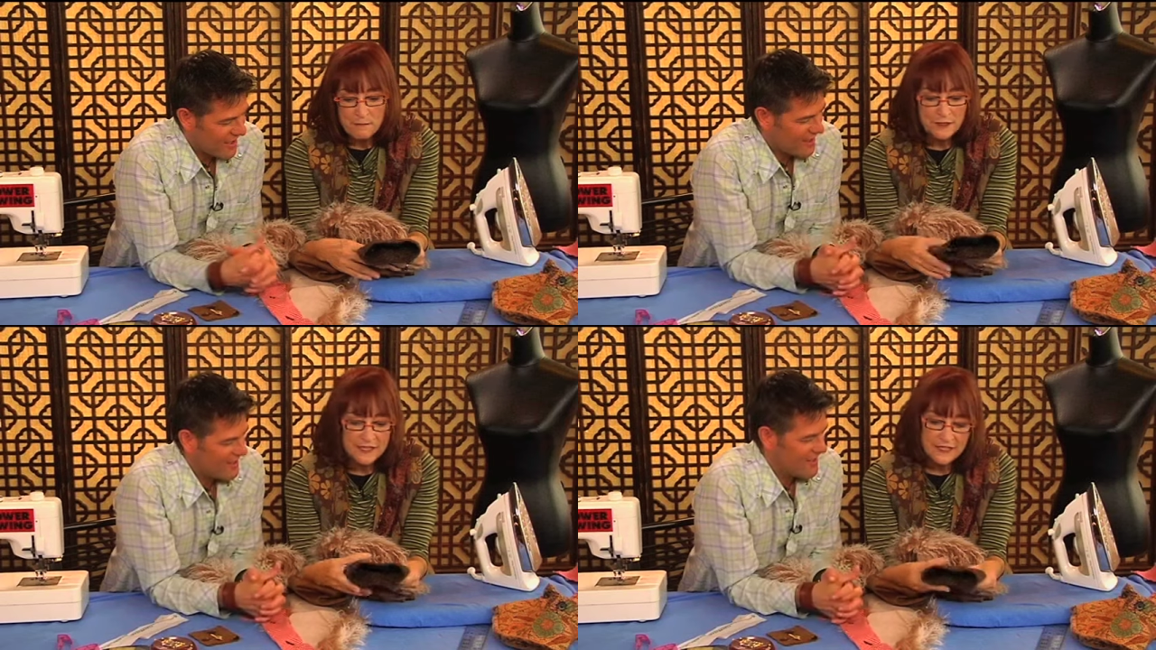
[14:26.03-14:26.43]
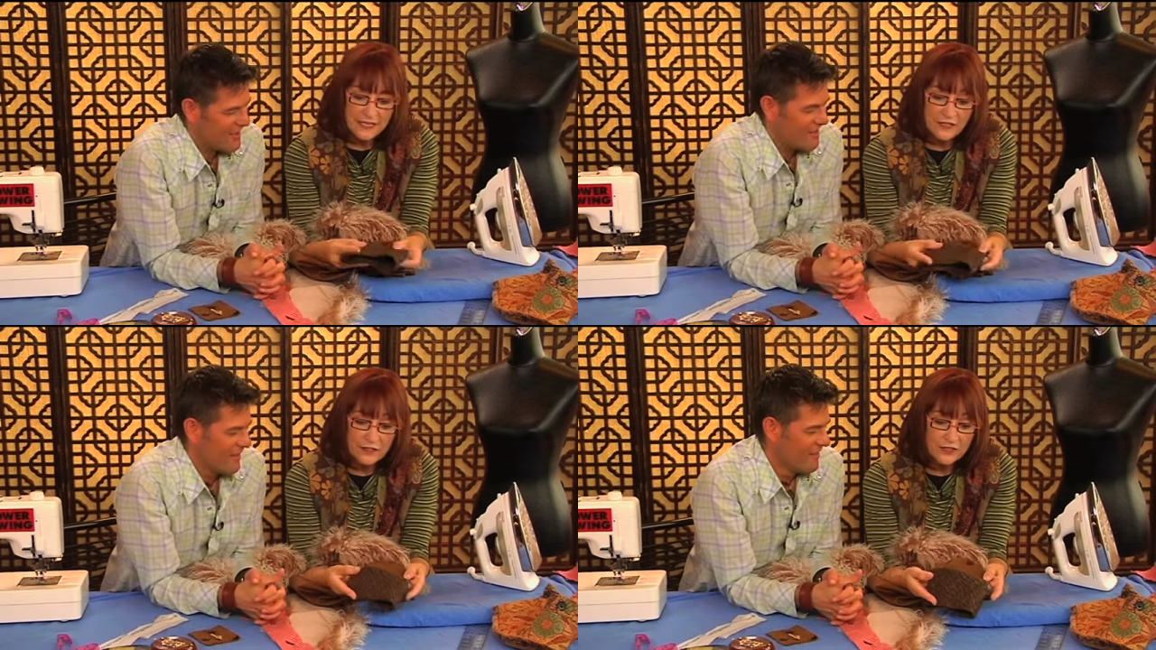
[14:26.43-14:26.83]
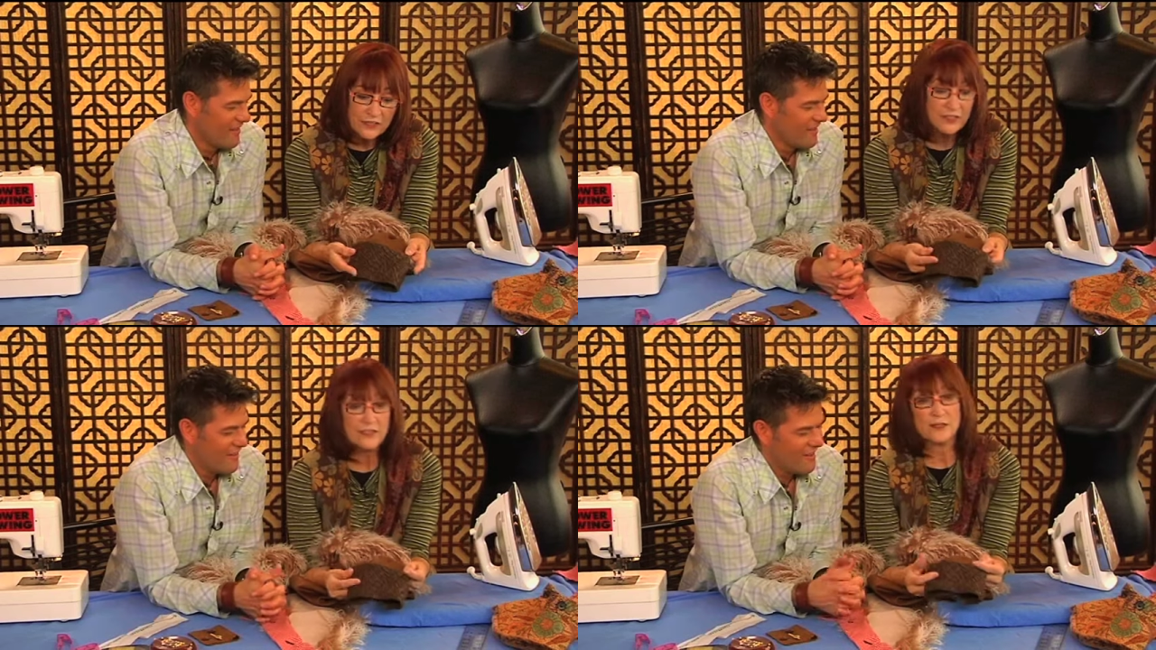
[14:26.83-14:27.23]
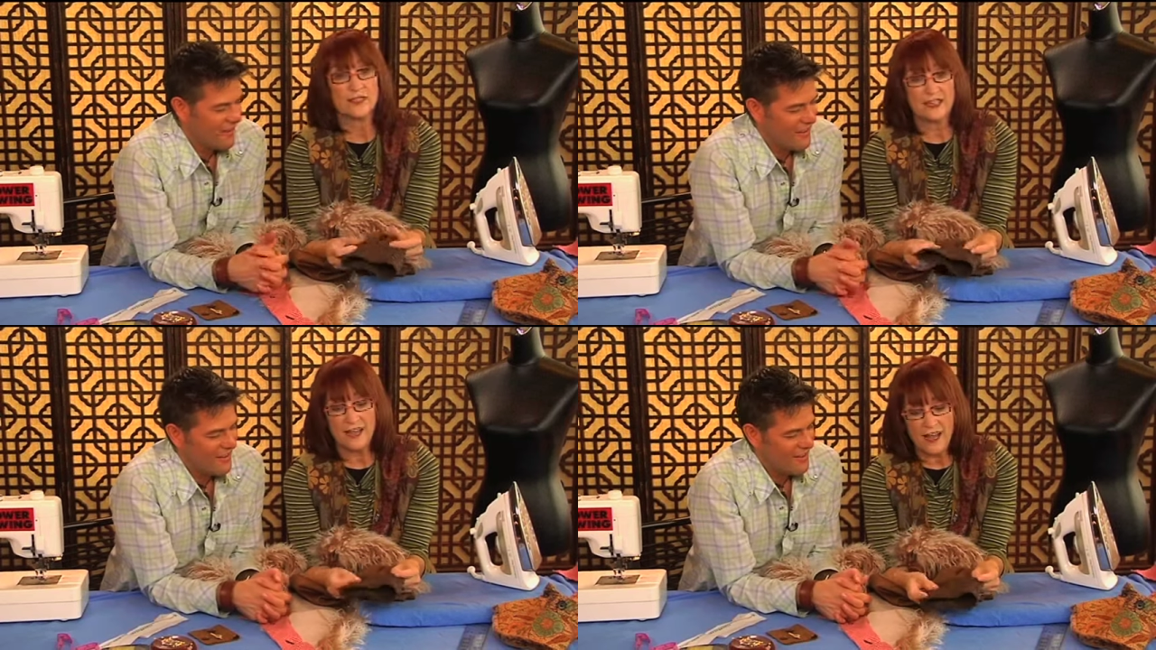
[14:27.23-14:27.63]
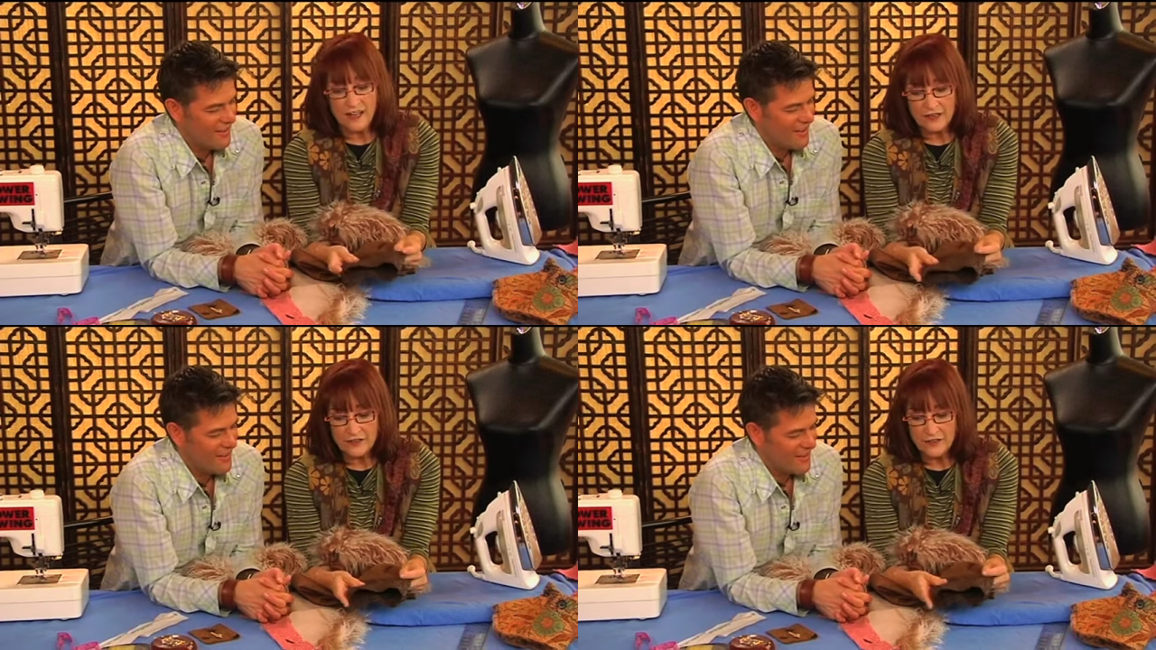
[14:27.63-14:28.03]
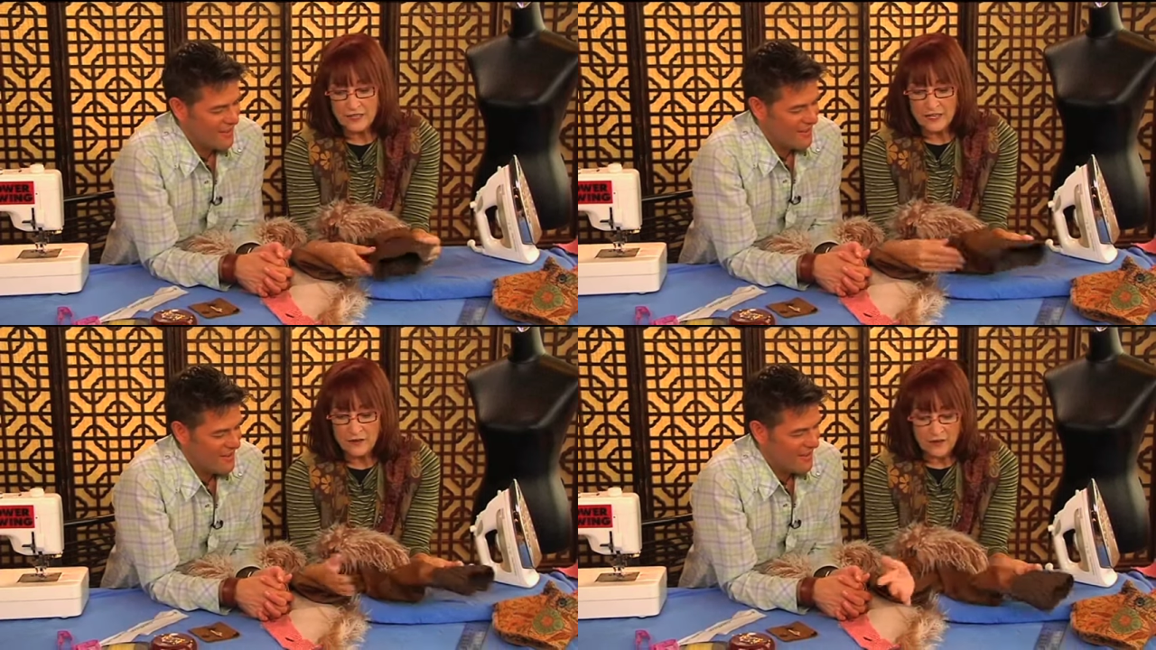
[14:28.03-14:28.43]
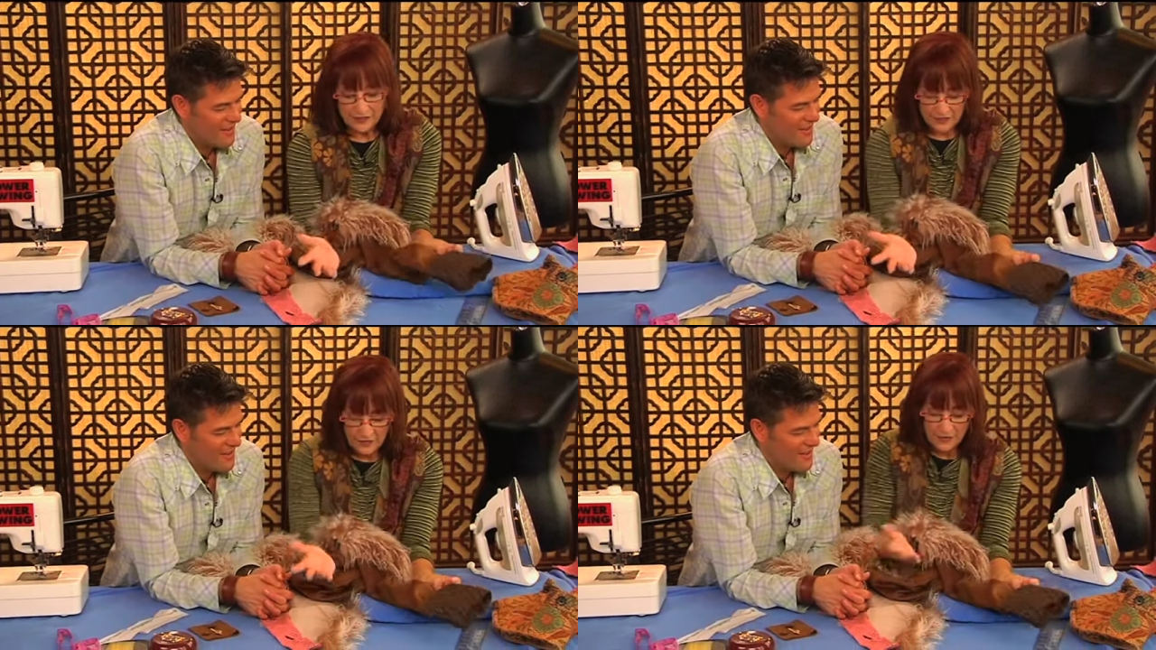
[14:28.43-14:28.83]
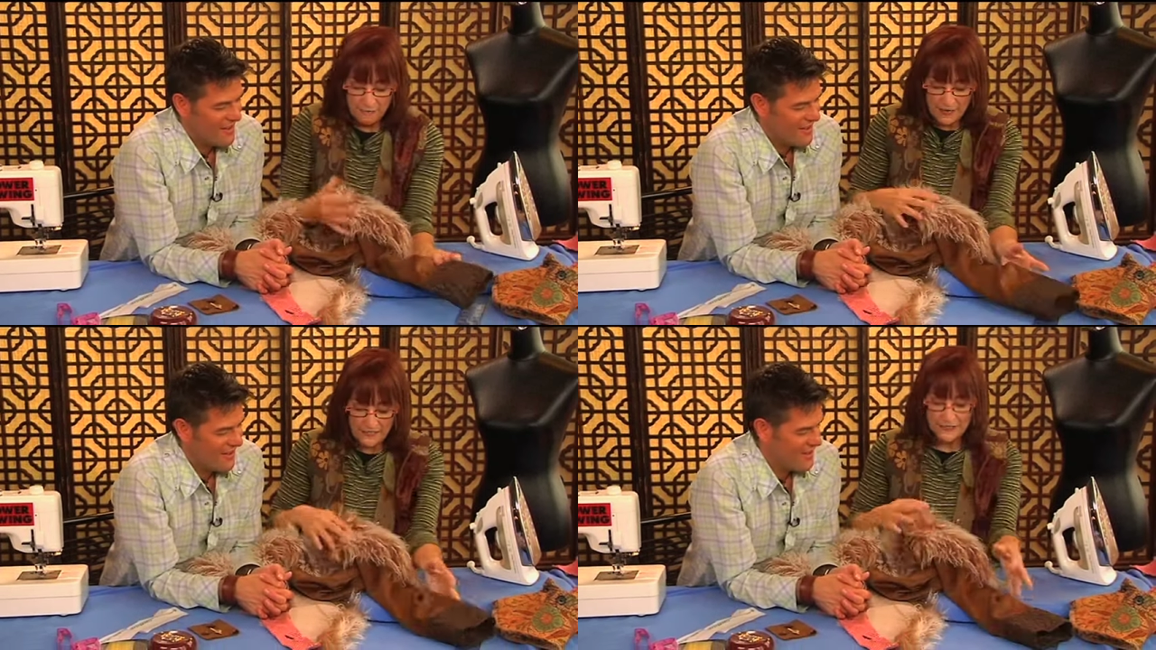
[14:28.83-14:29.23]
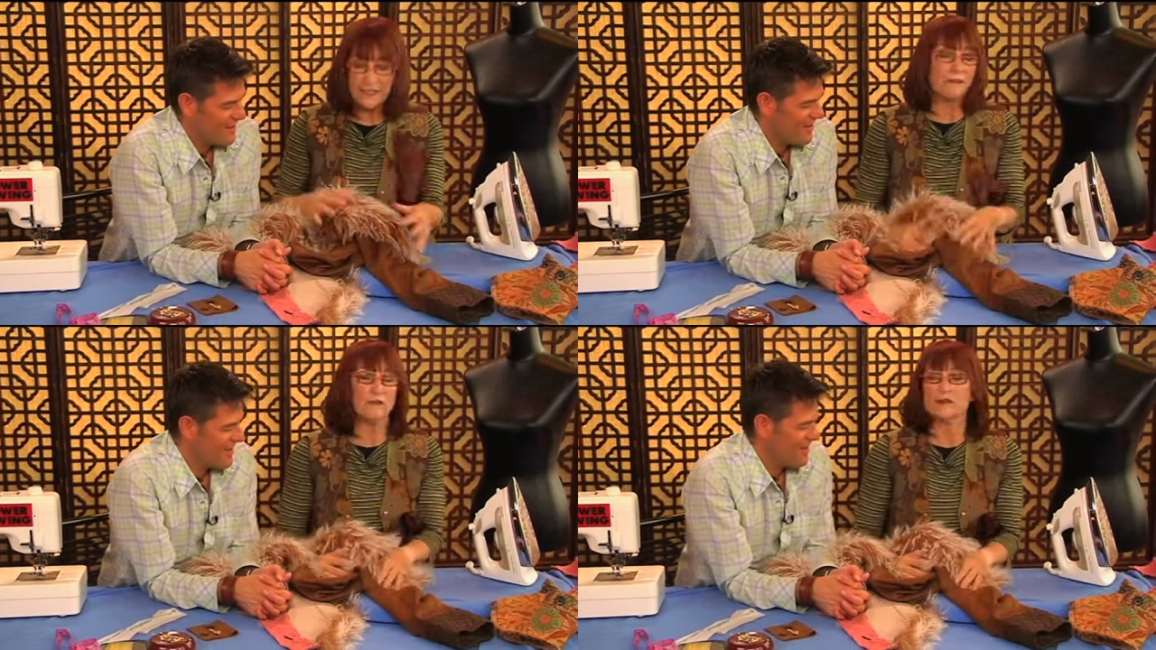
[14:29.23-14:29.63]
Speaker 1: But see, you could do this on the collar. You know, you could make several